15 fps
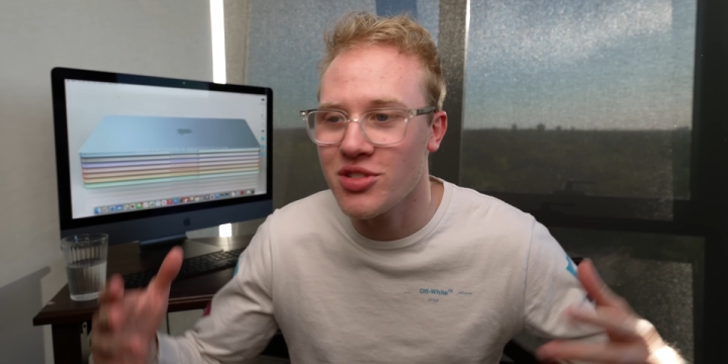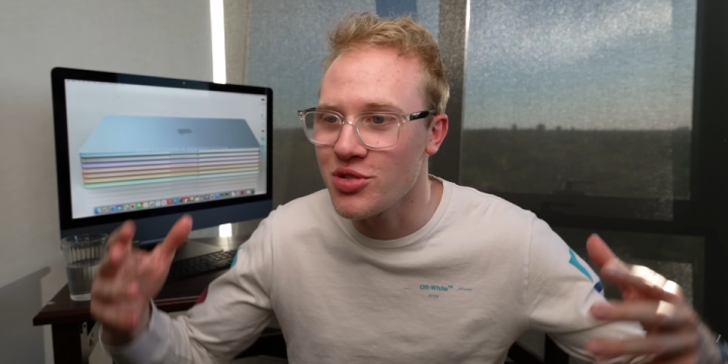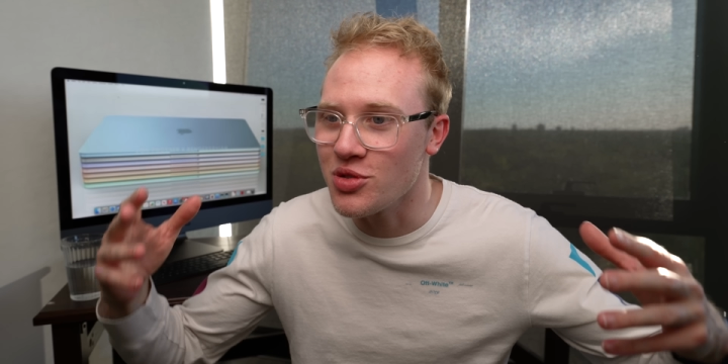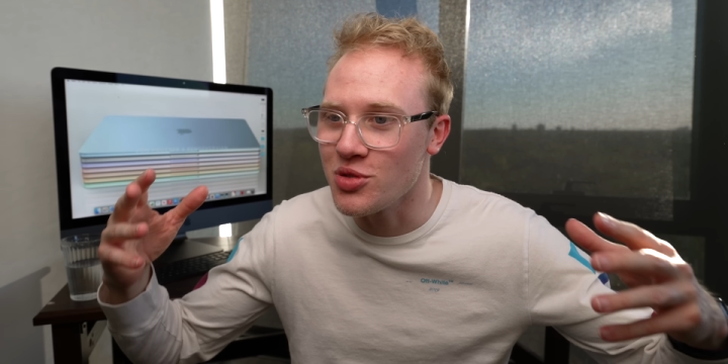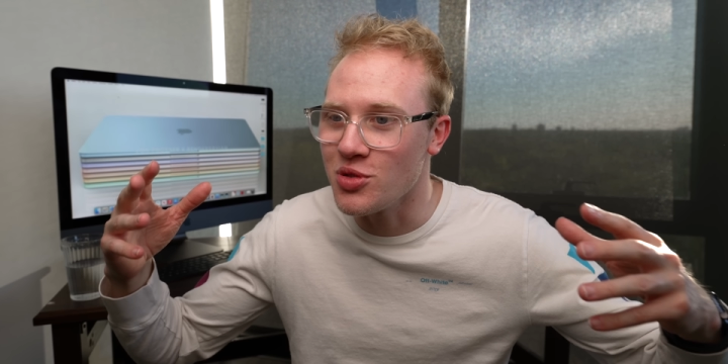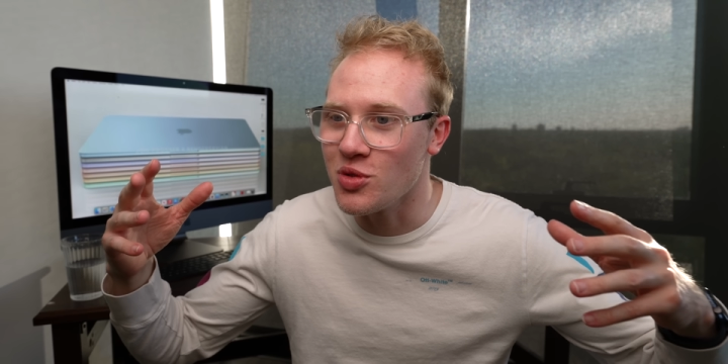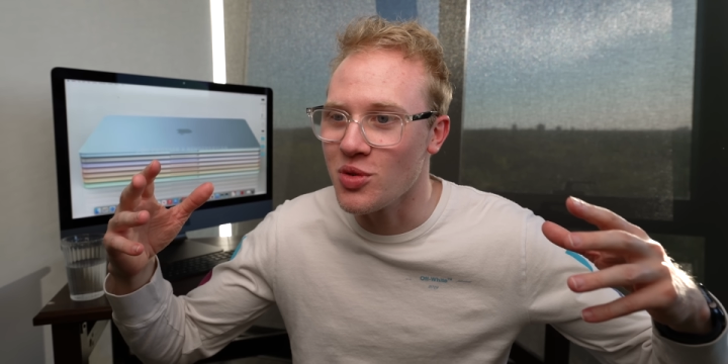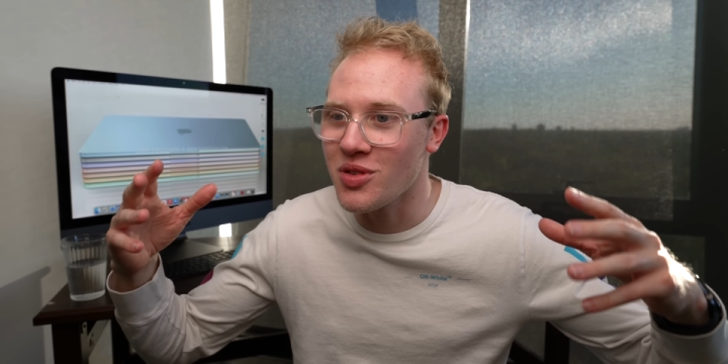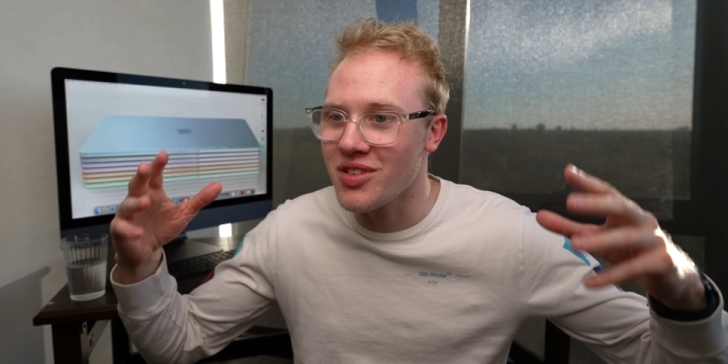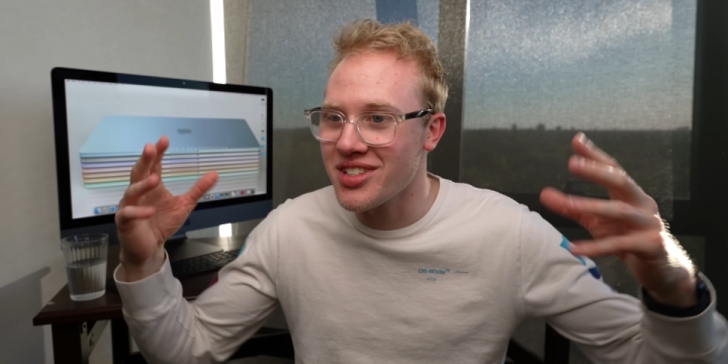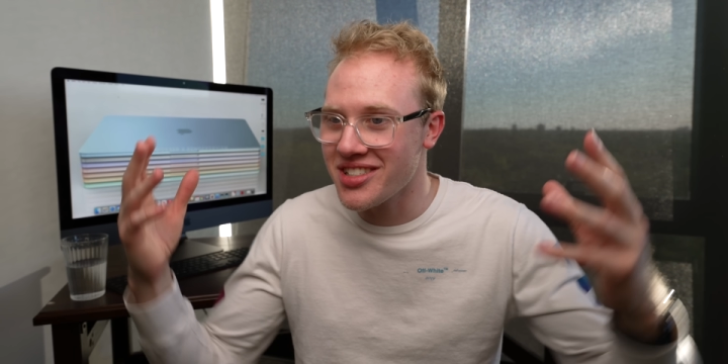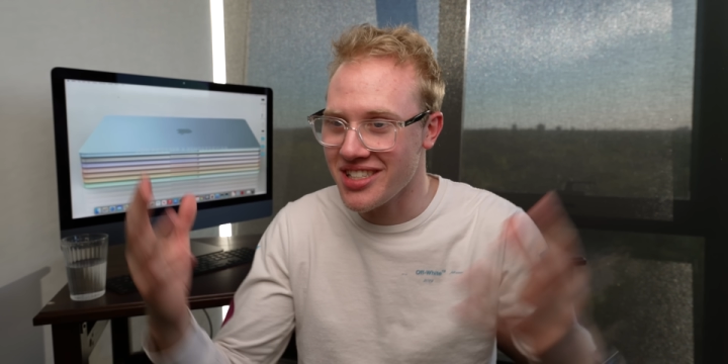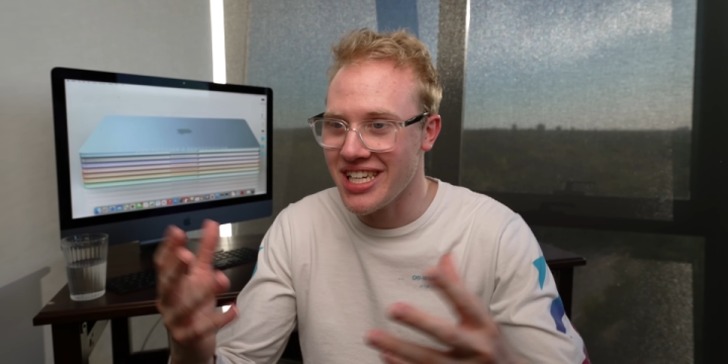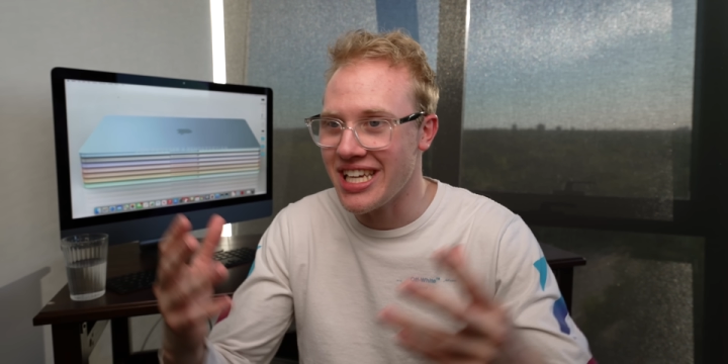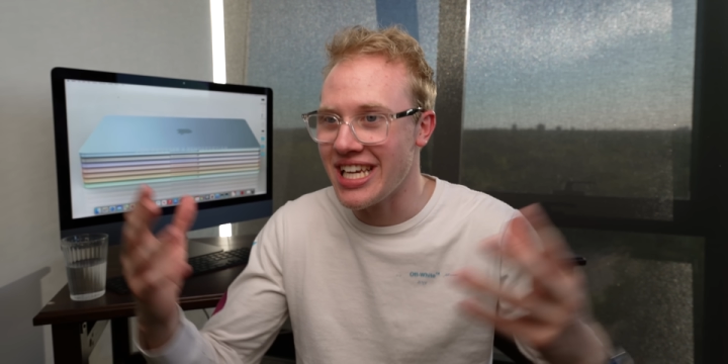to
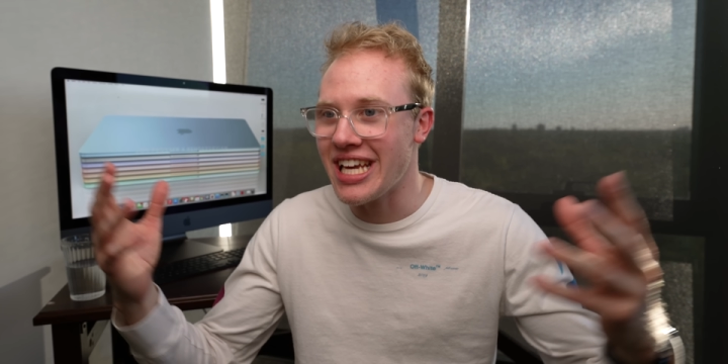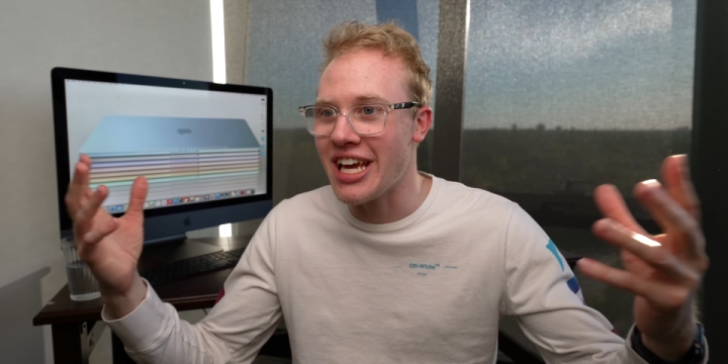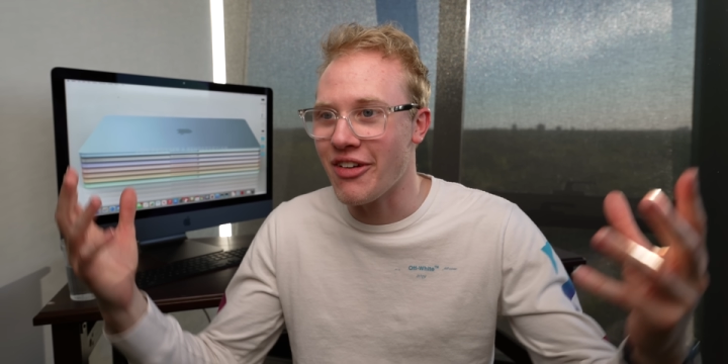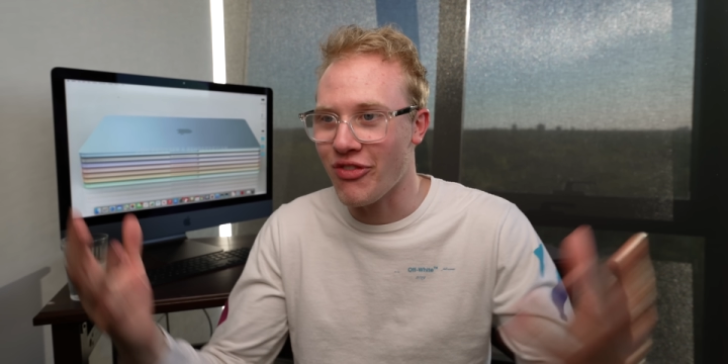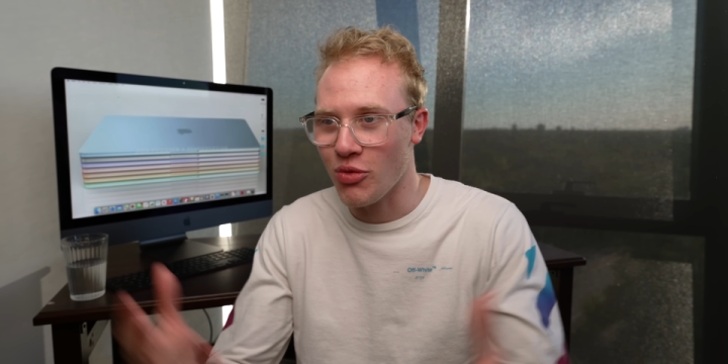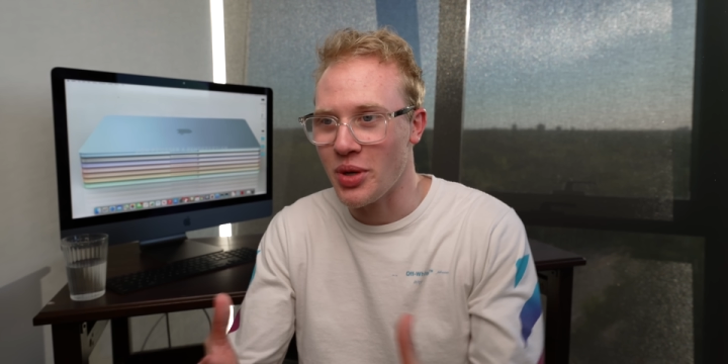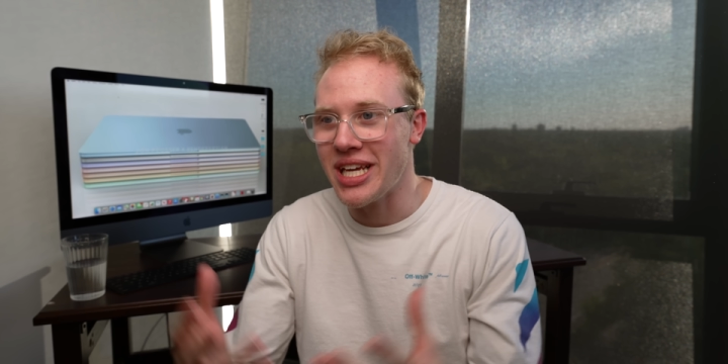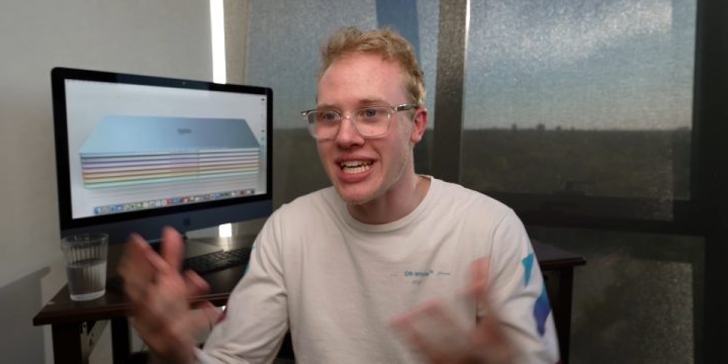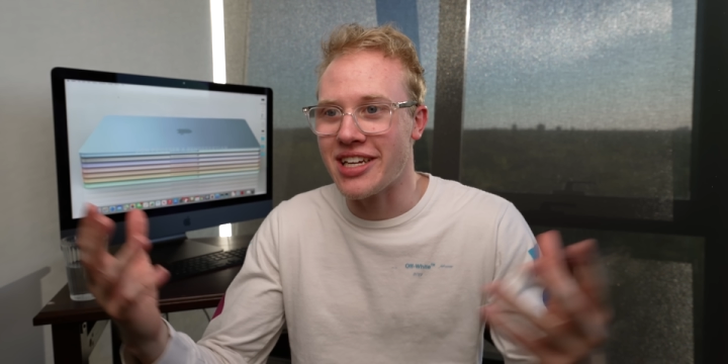see if we